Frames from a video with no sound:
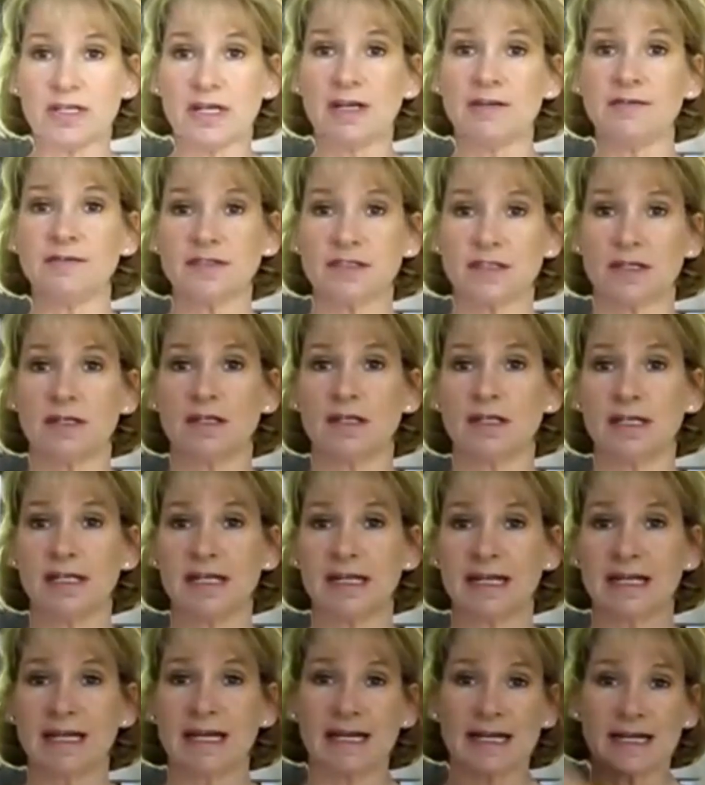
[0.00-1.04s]
the cuffs
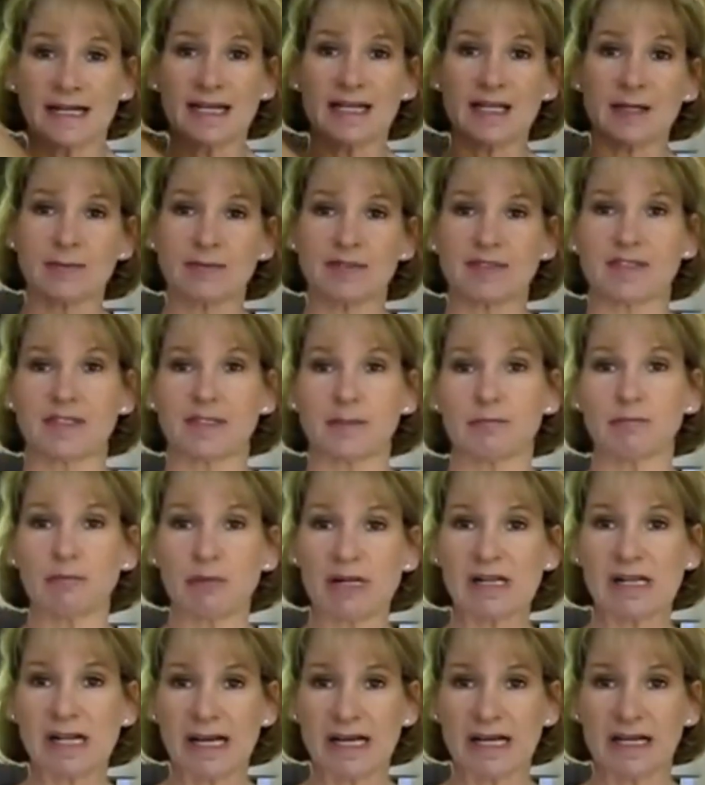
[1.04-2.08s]
on and it kind of keeps it in
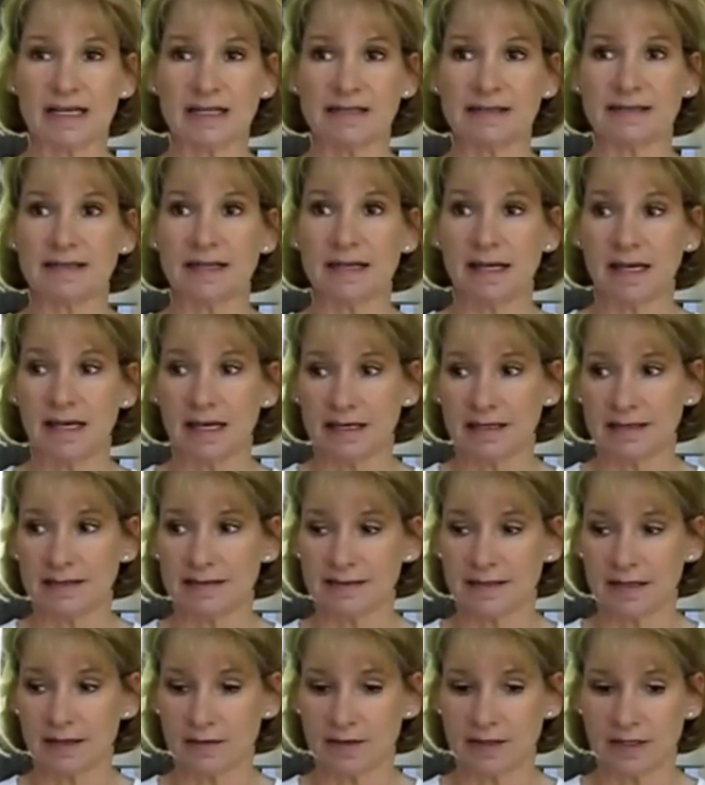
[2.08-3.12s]
place
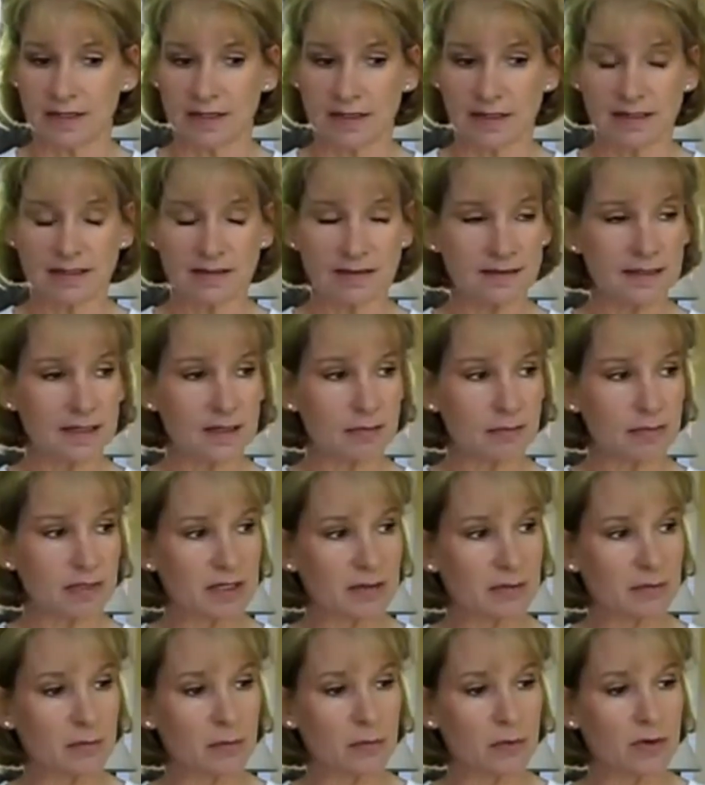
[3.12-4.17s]
so that it ends up
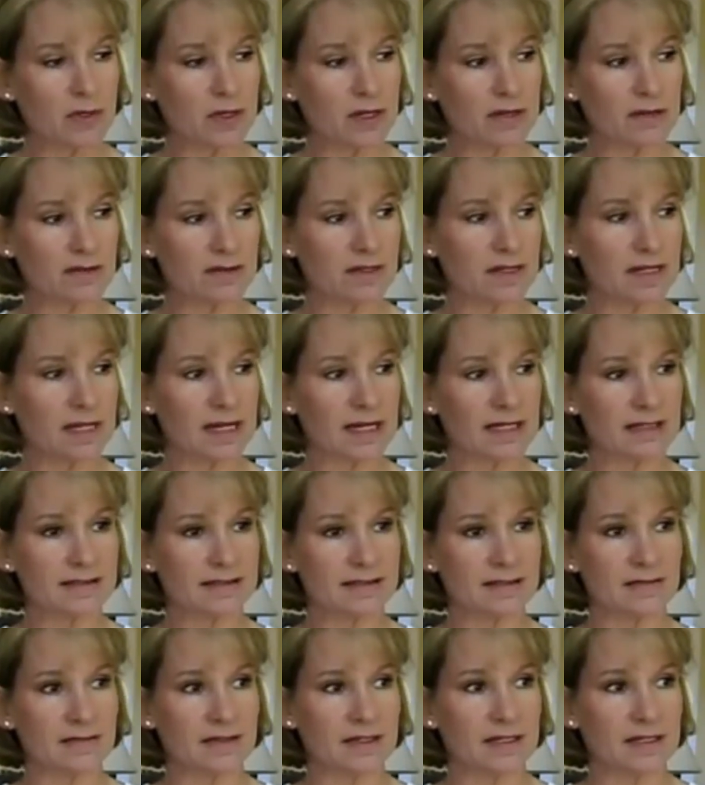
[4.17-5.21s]
being more along the
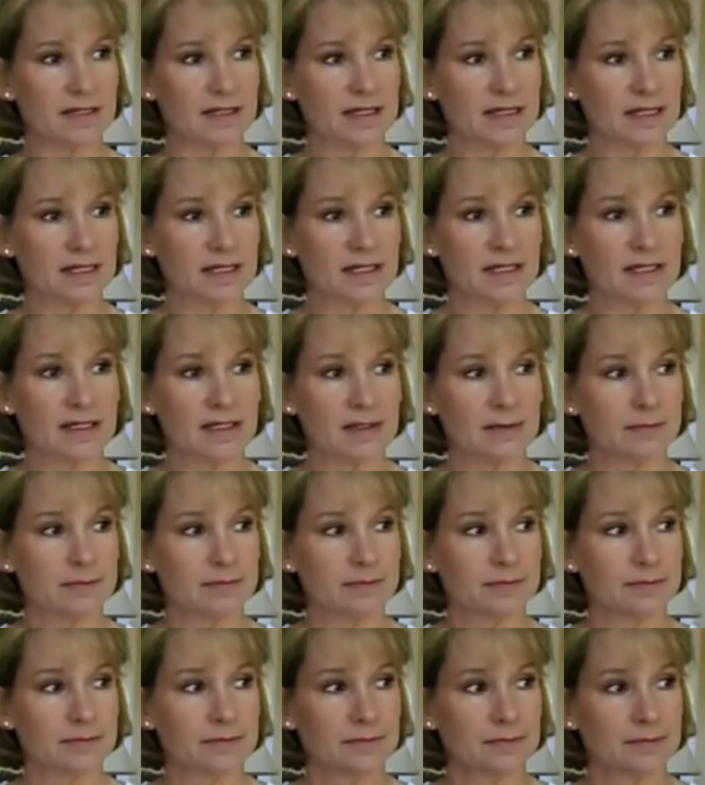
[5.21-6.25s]
lines of a
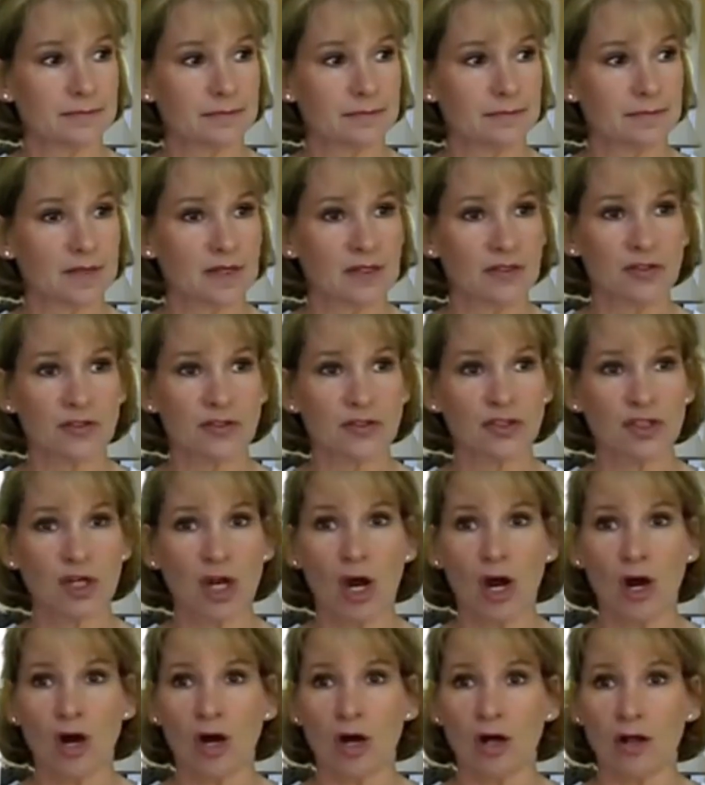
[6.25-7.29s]

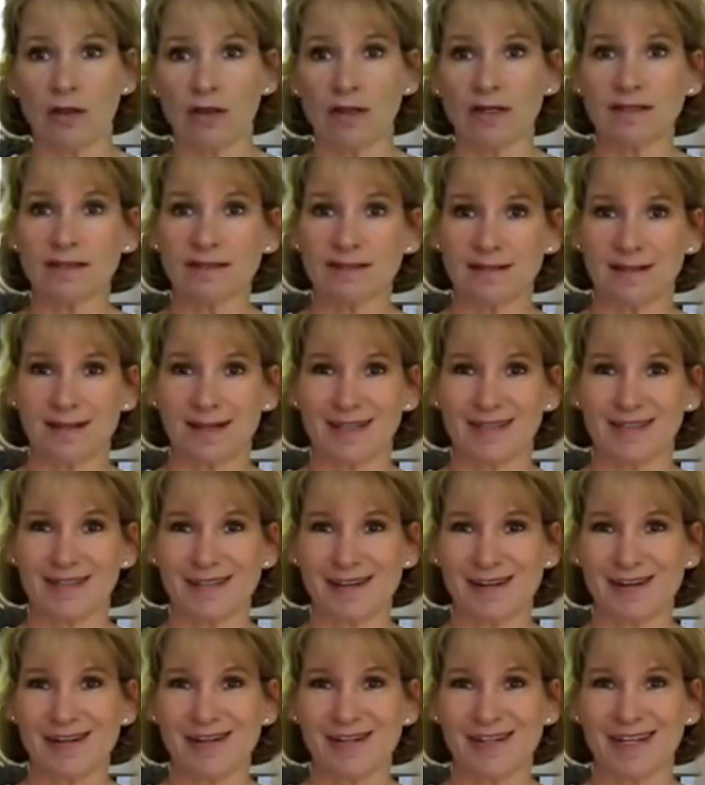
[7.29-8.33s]
shawl that
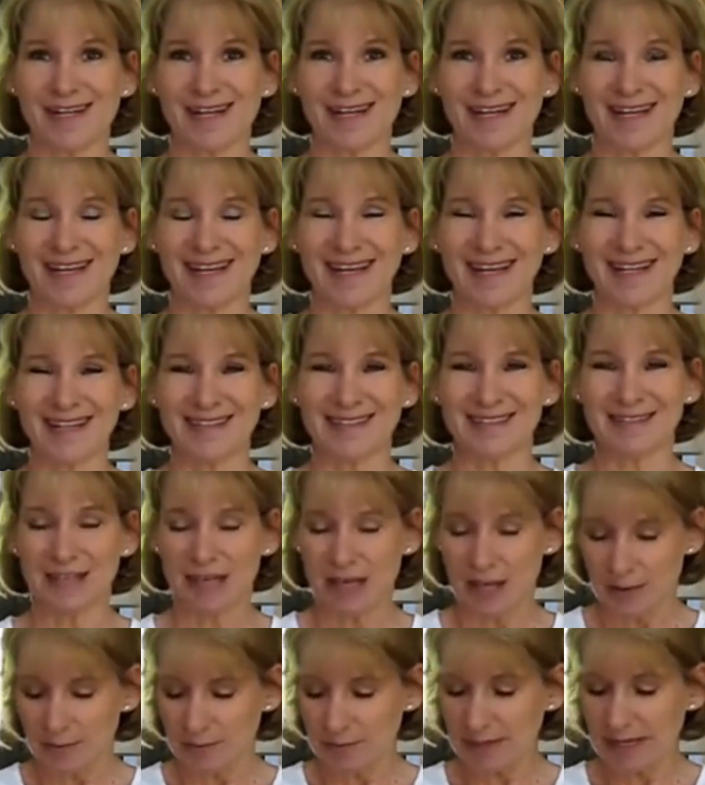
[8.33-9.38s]
stays on, I guess.
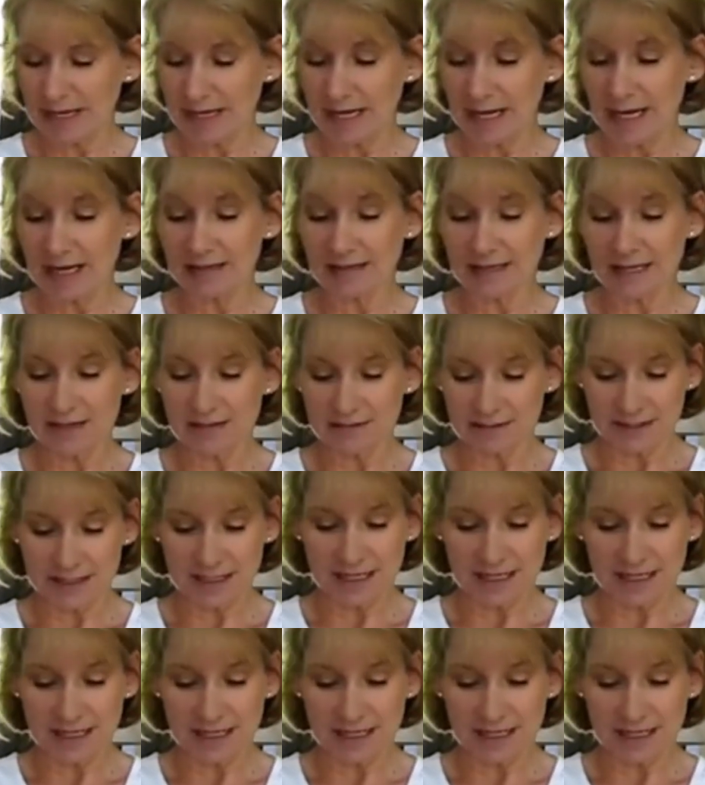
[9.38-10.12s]
But I love